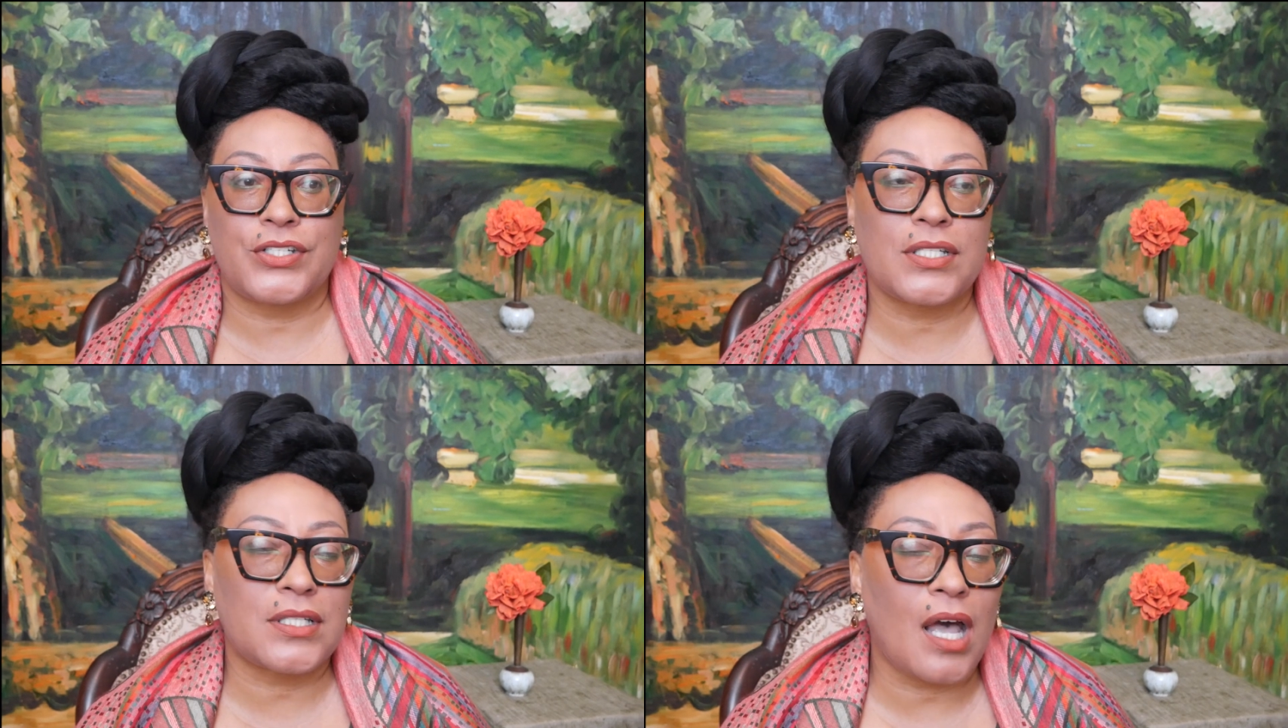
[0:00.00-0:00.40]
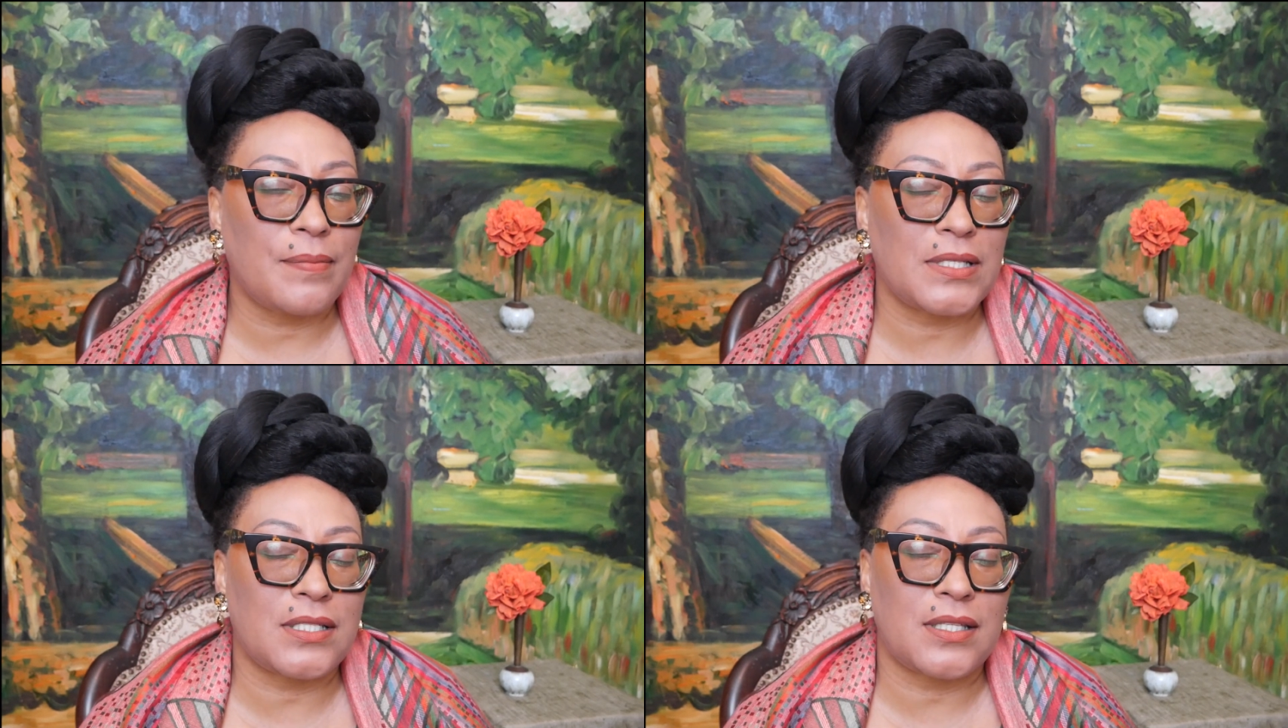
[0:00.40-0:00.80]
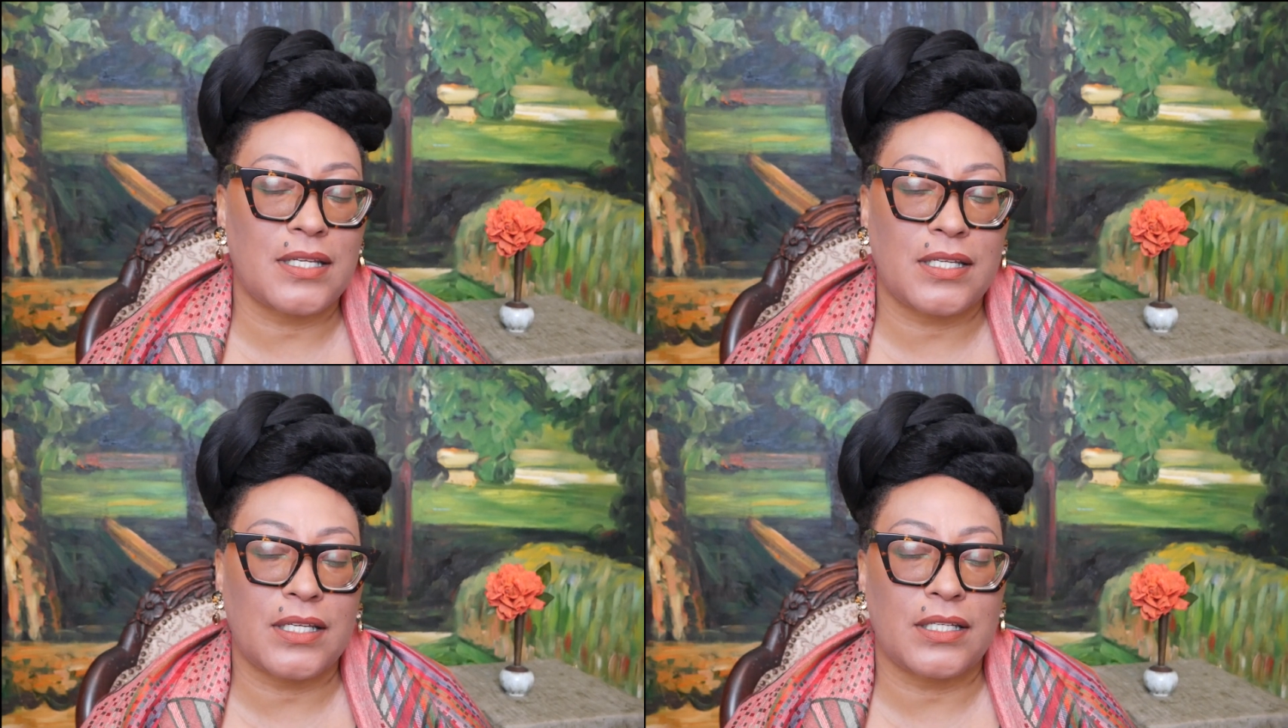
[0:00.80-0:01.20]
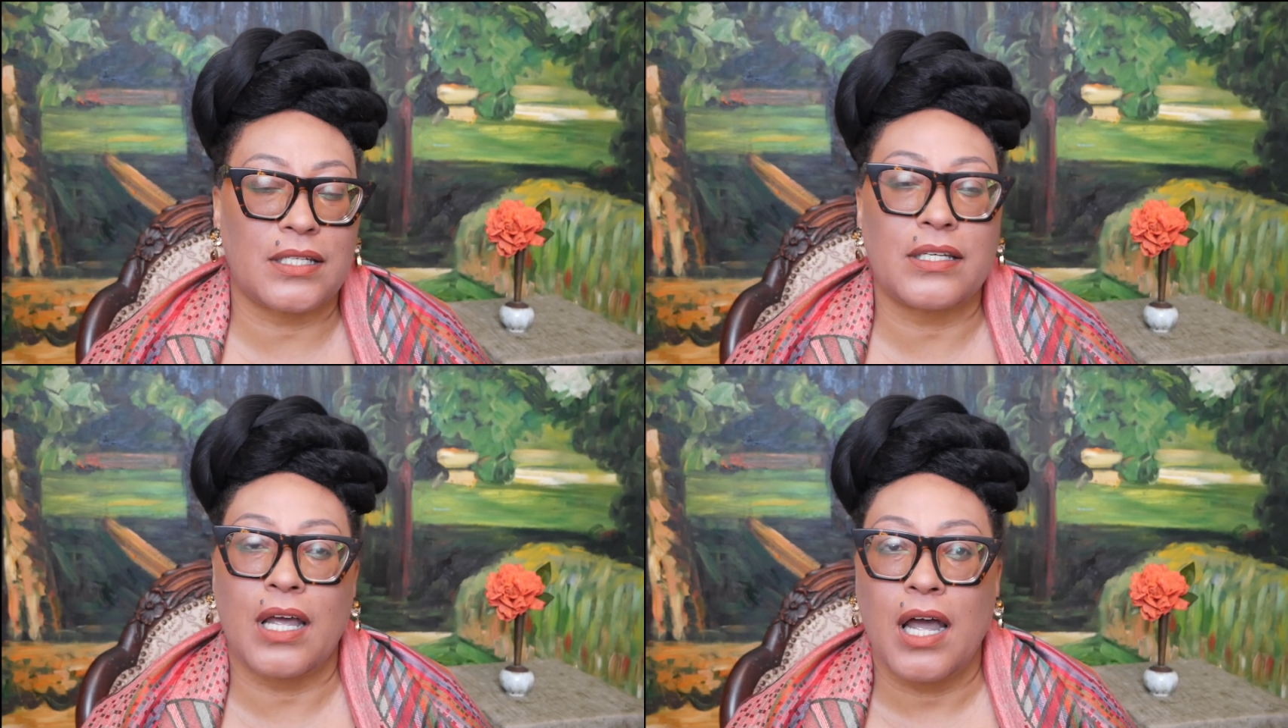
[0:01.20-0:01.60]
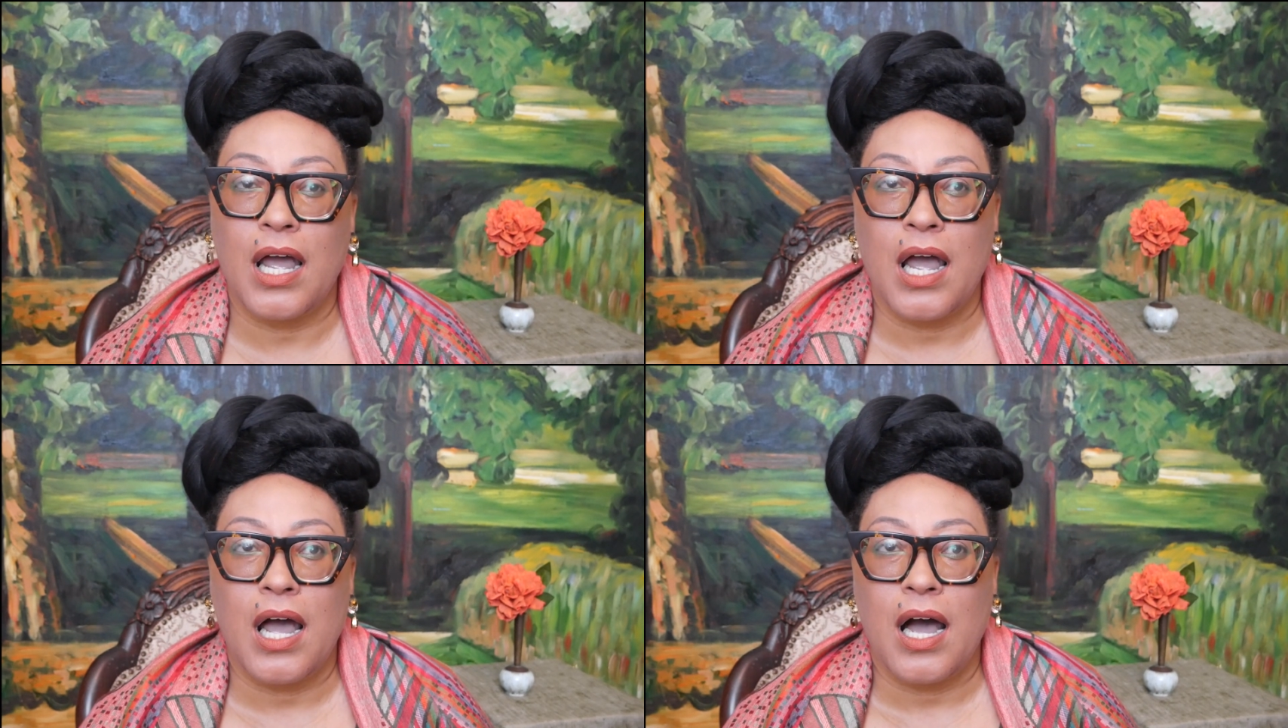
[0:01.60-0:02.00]
just got me to thinking,
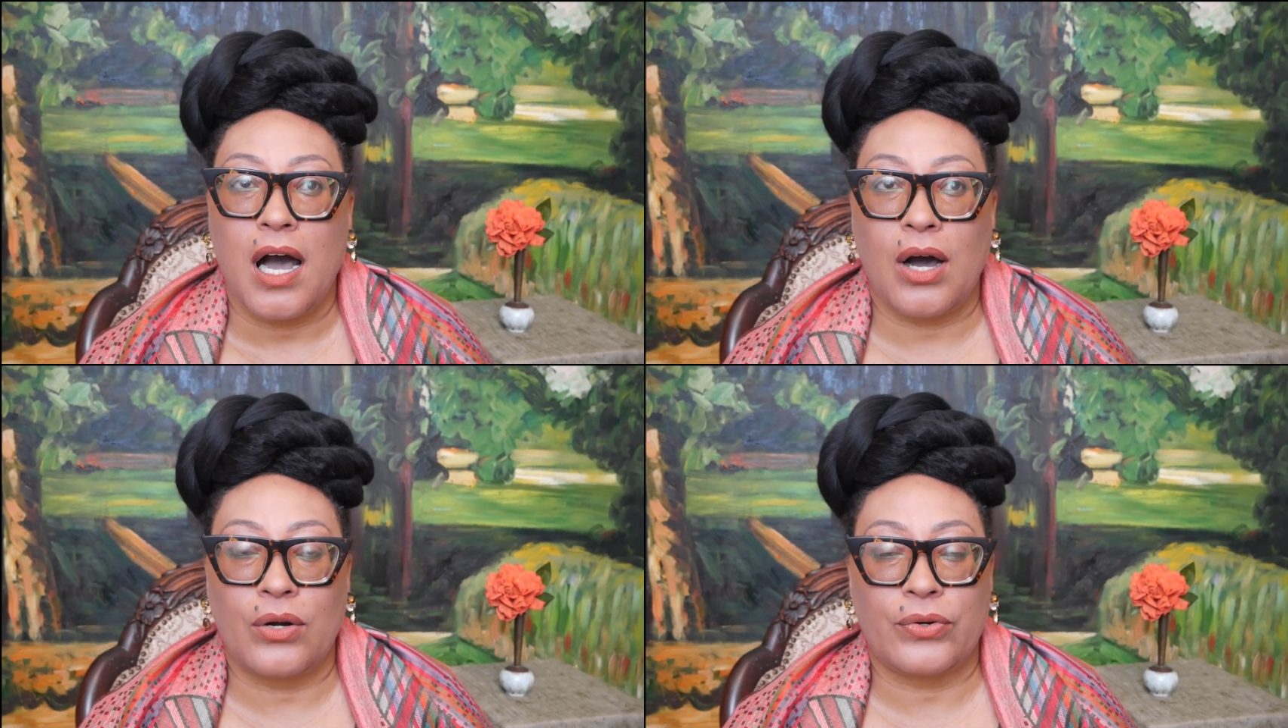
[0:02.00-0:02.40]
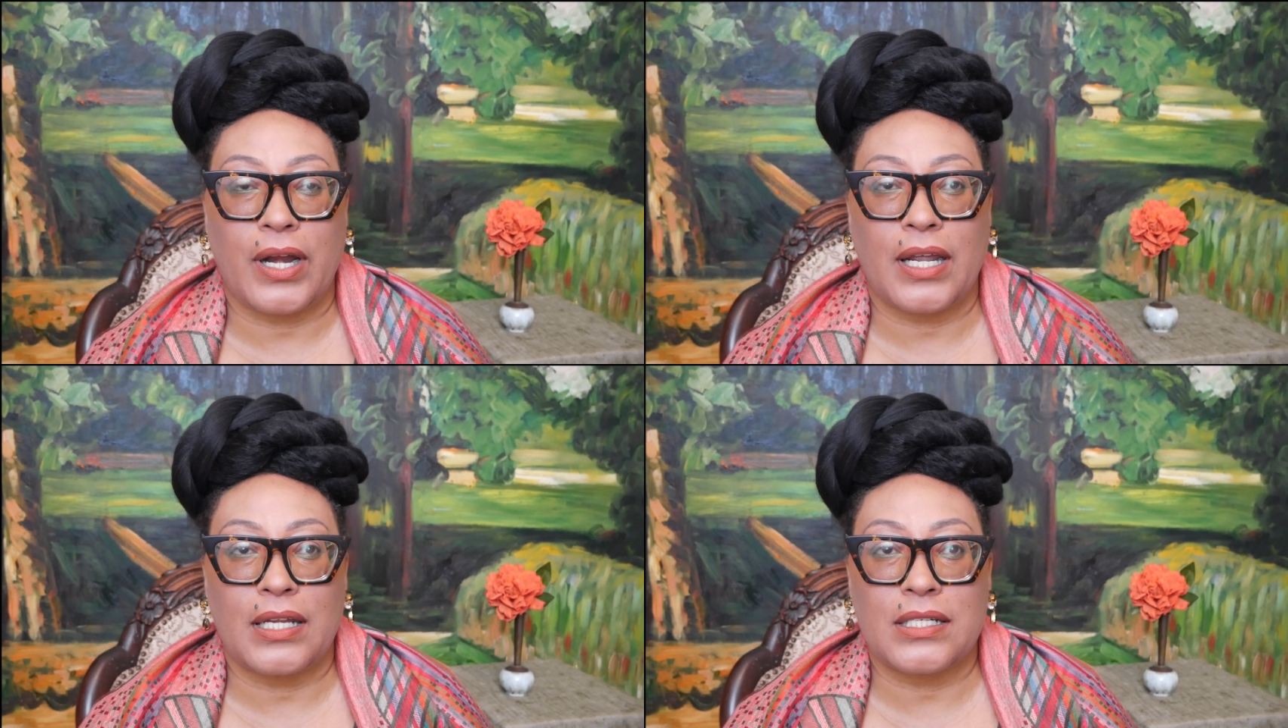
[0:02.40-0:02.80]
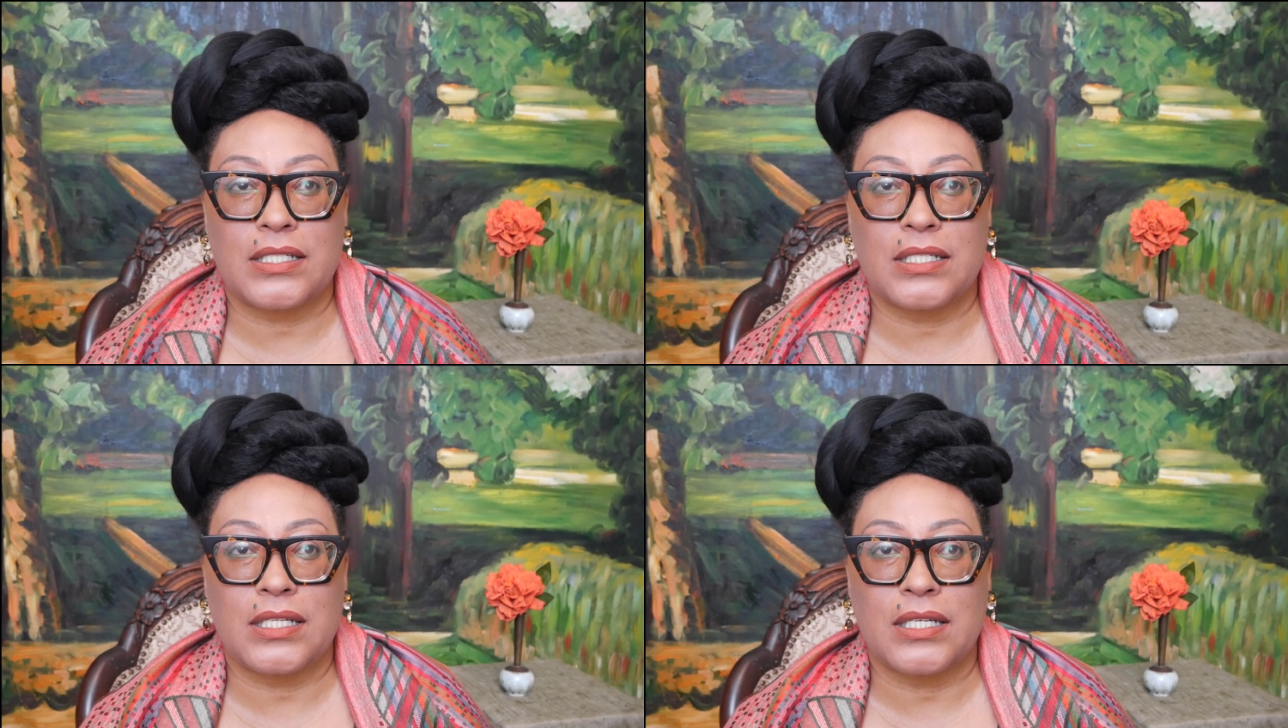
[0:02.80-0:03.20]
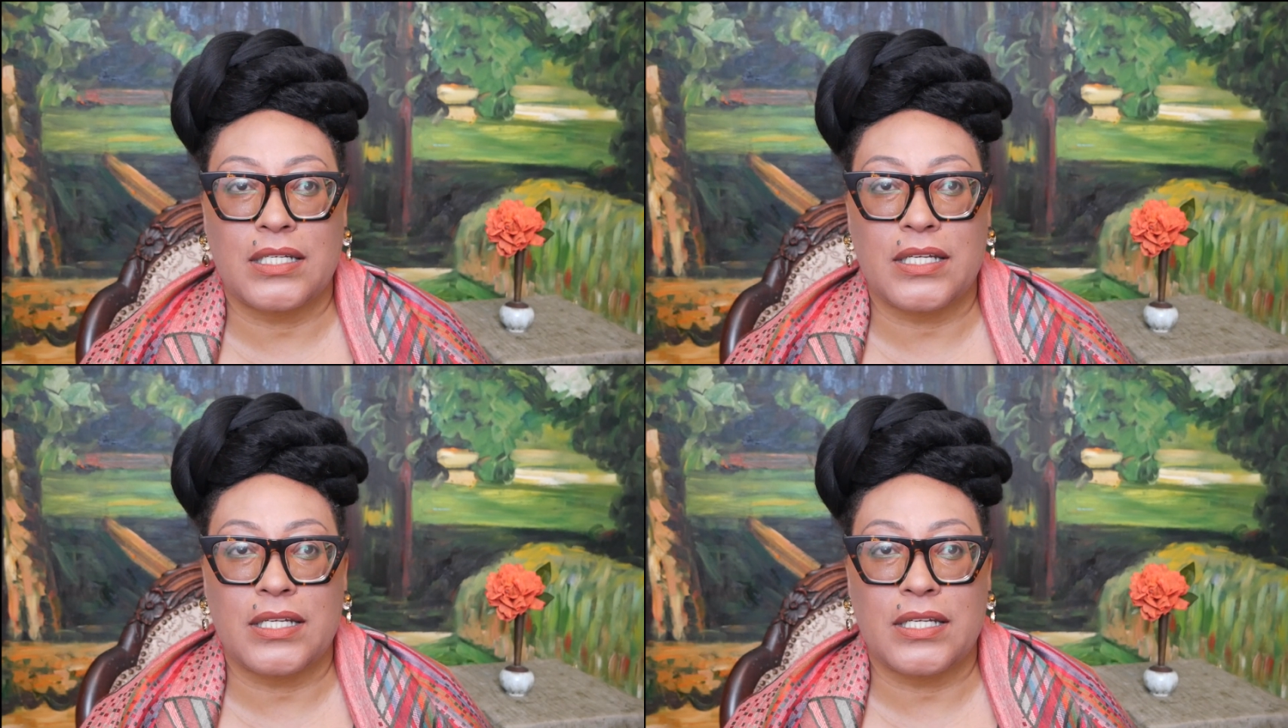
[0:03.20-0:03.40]
all right,